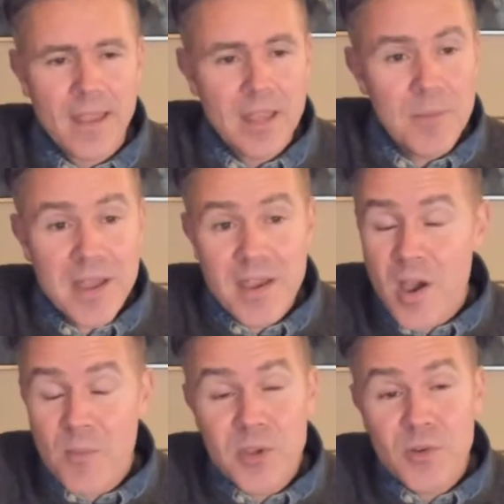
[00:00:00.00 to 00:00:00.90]
And my
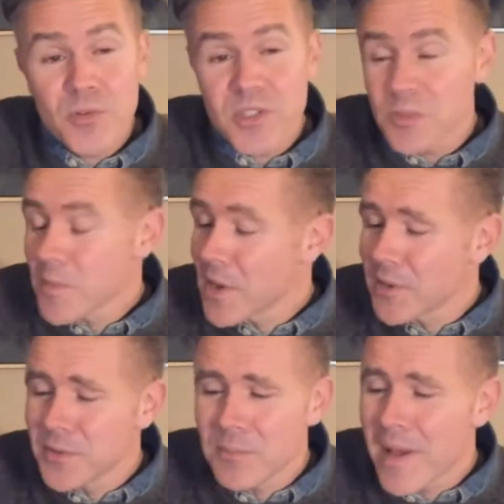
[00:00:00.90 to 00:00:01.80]
humming was
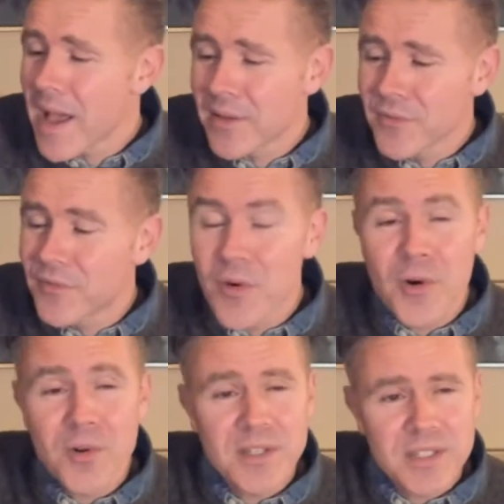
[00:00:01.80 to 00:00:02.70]
smothered by a
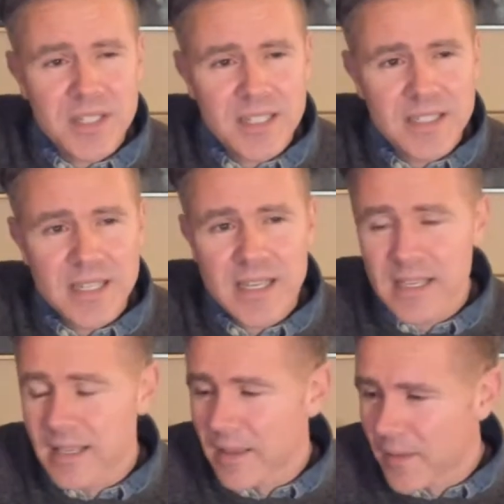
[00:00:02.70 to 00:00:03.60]

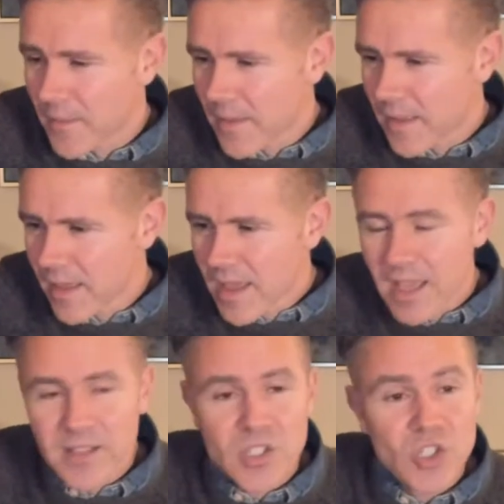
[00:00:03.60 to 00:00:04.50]
46A
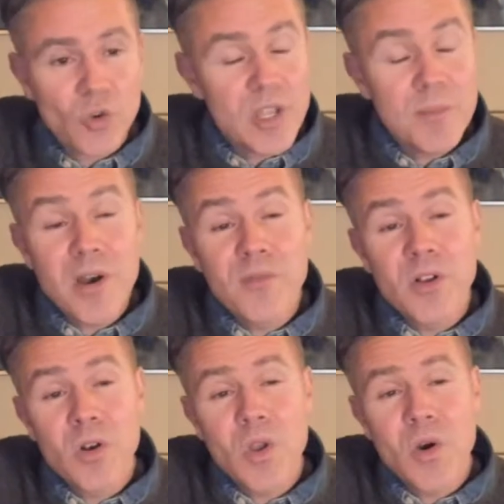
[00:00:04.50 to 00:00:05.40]
and the scream of a
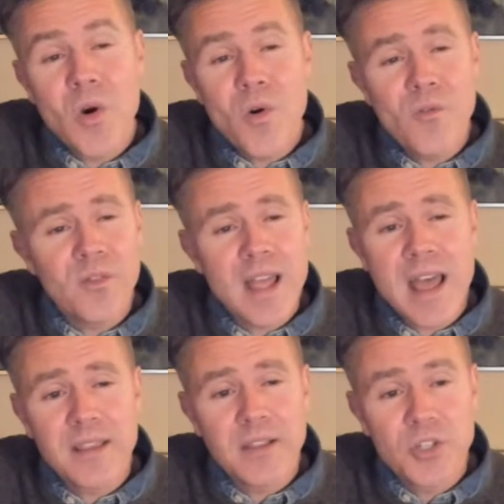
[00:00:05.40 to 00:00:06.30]
low
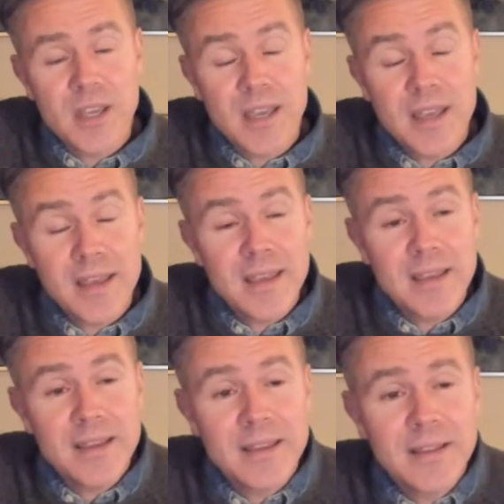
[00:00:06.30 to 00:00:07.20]
flying
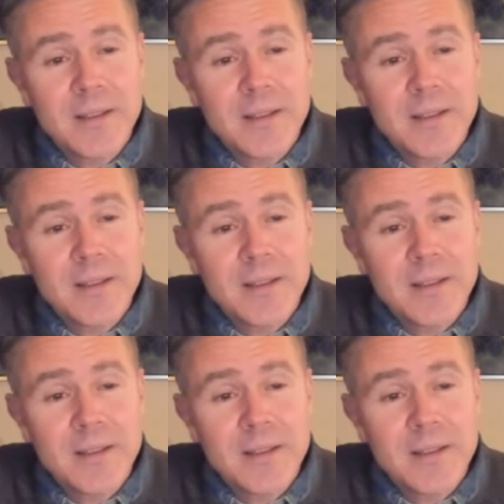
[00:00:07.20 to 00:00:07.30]
jet.